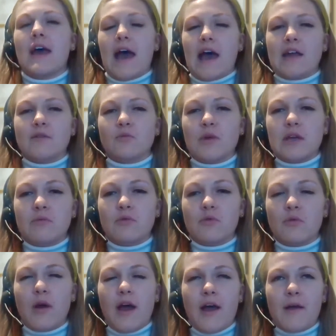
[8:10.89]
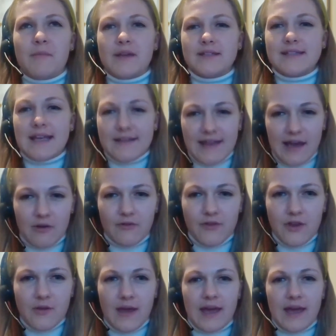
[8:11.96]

and we will take that out of you,